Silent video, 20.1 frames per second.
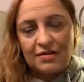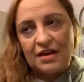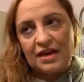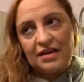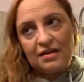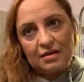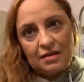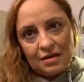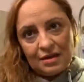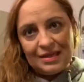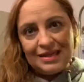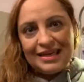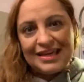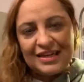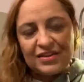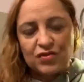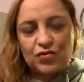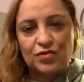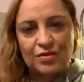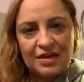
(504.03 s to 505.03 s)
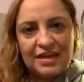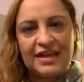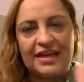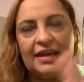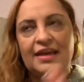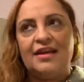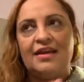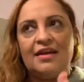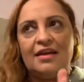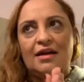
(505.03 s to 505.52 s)
Like
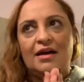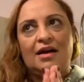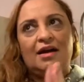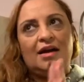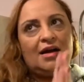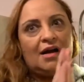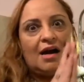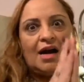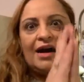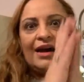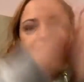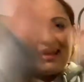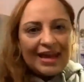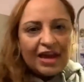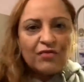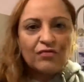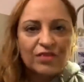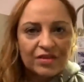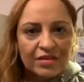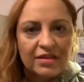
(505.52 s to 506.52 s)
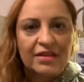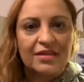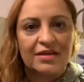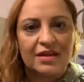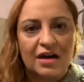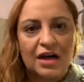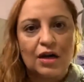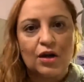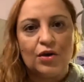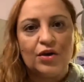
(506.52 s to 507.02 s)
literally, everything that
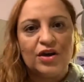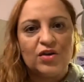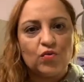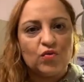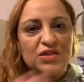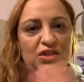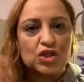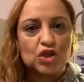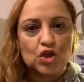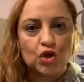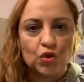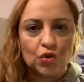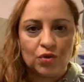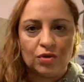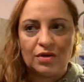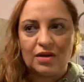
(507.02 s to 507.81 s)
I learned was new.